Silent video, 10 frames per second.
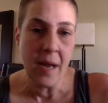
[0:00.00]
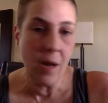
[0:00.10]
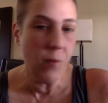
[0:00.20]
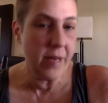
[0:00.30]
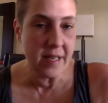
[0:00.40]

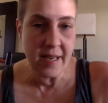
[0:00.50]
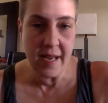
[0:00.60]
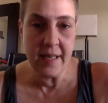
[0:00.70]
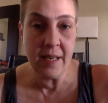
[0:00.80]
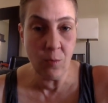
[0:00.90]
We
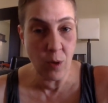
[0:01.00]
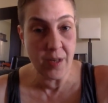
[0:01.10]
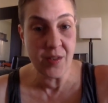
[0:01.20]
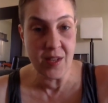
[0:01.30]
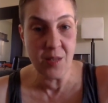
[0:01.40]
contend it
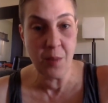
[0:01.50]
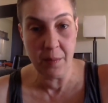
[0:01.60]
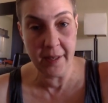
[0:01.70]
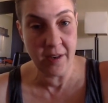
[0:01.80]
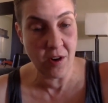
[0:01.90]
was this
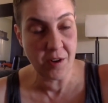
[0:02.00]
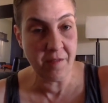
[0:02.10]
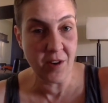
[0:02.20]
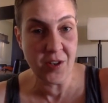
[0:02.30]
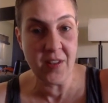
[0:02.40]
public
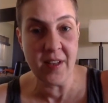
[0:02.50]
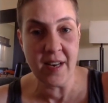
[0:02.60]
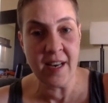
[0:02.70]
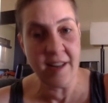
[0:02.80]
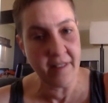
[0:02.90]
controversy that
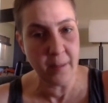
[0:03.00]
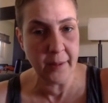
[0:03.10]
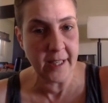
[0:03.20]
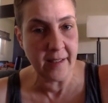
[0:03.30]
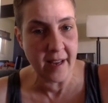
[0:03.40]

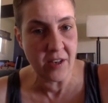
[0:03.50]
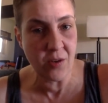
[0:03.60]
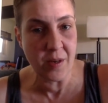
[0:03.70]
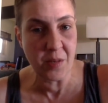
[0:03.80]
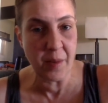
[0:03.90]
inevitably led
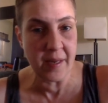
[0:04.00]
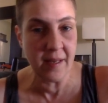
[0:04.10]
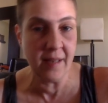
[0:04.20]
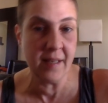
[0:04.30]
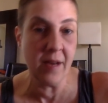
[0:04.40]
to us being
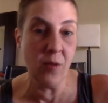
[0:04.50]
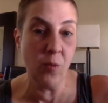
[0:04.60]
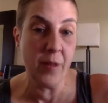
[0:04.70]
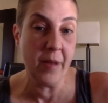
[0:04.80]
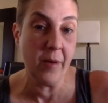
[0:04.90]
kicked out
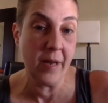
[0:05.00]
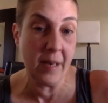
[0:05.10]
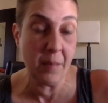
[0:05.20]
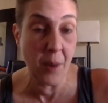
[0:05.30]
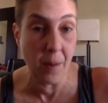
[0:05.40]
without
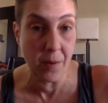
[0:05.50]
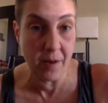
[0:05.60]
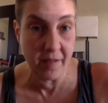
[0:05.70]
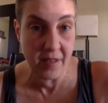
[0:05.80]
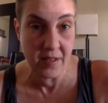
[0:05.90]
any proper
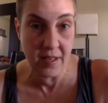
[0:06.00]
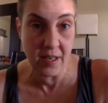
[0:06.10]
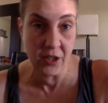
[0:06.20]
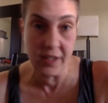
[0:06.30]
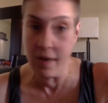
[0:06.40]

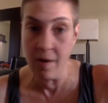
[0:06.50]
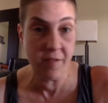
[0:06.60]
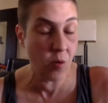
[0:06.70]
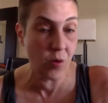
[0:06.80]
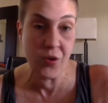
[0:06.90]
investigation. Now, of
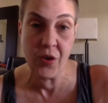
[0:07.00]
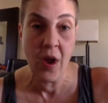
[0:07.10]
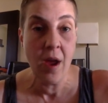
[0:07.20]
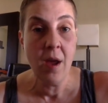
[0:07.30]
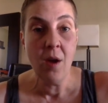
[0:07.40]
course,
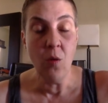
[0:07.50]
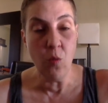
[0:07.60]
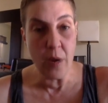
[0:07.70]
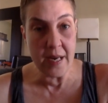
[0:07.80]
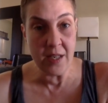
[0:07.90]

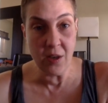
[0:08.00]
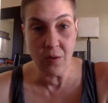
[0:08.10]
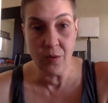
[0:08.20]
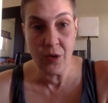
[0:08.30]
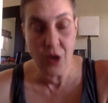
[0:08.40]
we
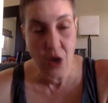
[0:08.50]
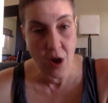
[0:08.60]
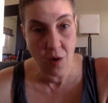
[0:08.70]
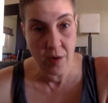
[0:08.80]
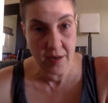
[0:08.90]
don't
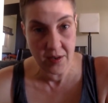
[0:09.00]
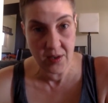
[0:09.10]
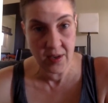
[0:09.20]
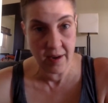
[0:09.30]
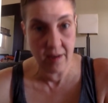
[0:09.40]
know
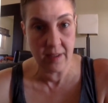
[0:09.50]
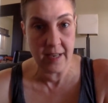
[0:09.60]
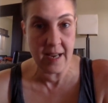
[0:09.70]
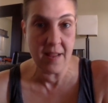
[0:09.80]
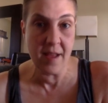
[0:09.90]

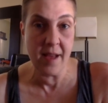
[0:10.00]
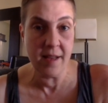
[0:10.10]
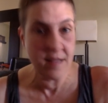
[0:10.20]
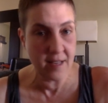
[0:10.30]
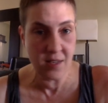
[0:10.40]
necessarily
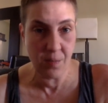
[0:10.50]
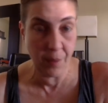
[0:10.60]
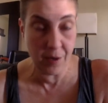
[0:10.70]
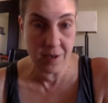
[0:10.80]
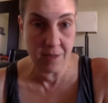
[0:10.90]
that this
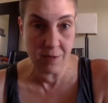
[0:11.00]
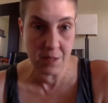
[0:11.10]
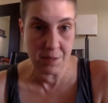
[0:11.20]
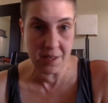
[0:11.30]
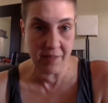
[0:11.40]
person was
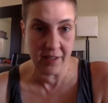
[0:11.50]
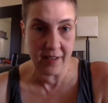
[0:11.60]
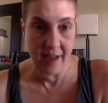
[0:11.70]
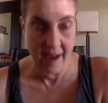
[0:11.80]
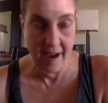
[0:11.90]

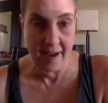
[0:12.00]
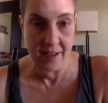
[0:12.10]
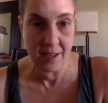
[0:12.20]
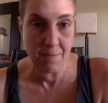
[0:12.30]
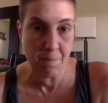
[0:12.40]
specifically
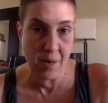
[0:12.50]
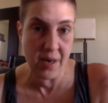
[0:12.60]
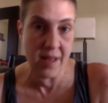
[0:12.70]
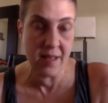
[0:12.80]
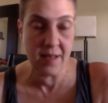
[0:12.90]
asked
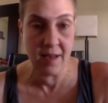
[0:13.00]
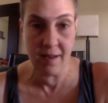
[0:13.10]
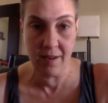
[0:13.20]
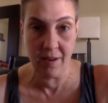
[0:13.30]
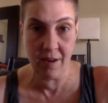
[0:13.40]
by this
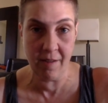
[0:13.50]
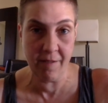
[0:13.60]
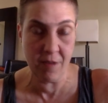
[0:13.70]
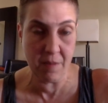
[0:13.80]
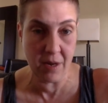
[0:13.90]
editor
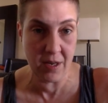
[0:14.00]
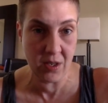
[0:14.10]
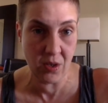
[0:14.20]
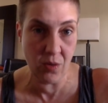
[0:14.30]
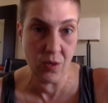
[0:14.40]
for the Mary
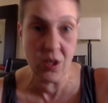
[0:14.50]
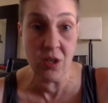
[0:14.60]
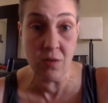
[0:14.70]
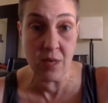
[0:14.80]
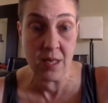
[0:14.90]
Sue to
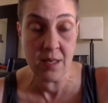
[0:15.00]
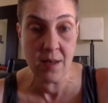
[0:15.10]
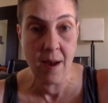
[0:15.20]
do this,